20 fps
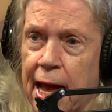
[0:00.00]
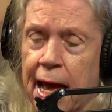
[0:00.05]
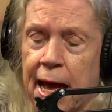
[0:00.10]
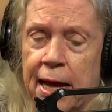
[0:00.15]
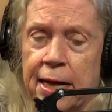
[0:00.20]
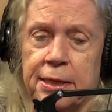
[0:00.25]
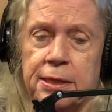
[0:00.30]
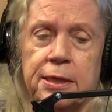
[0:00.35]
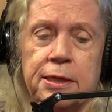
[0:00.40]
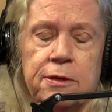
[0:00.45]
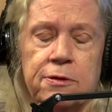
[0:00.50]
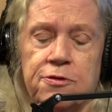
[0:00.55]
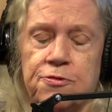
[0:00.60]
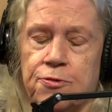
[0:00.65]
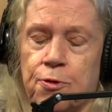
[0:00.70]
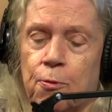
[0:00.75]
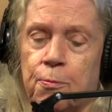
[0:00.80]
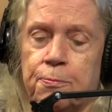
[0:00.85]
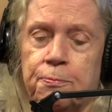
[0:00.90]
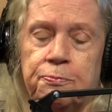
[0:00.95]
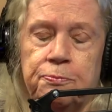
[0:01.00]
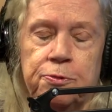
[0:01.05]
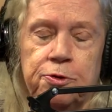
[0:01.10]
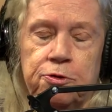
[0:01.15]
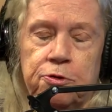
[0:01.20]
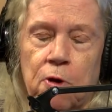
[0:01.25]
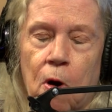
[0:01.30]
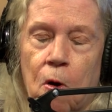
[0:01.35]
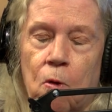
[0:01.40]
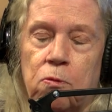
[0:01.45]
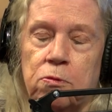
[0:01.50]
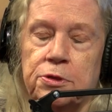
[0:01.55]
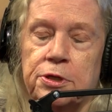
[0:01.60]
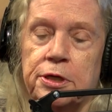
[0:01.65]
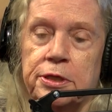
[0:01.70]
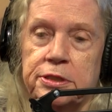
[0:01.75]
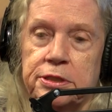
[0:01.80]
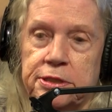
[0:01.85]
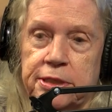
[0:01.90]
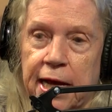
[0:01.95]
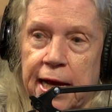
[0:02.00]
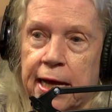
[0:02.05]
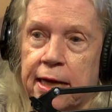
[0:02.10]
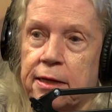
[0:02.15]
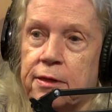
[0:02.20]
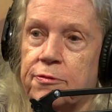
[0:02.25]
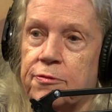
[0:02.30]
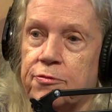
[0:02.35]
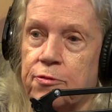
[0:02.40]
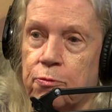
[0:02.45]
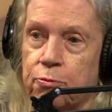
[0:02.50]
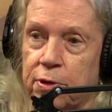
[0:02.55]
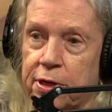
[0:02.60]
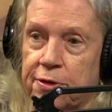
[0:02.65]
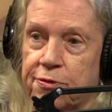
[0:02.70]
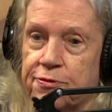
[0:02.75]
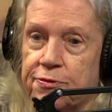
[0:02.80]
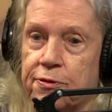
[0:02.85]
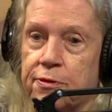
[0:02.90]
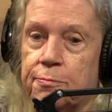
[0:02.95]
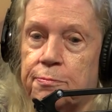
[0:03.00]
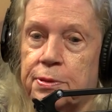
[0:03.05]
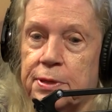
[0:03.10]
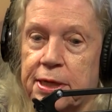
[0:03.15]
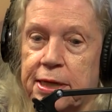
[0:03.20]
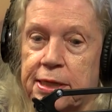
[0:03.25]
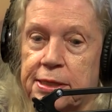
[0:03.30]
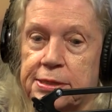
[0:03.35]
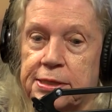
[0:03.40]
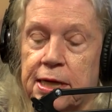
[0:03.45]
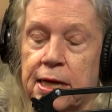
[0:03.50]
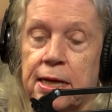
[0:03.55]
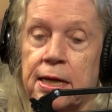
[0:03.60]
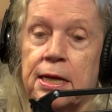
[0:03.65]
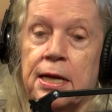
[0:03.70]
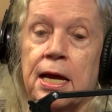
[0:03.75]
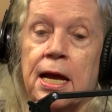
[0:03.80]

And so don't take the risk, please.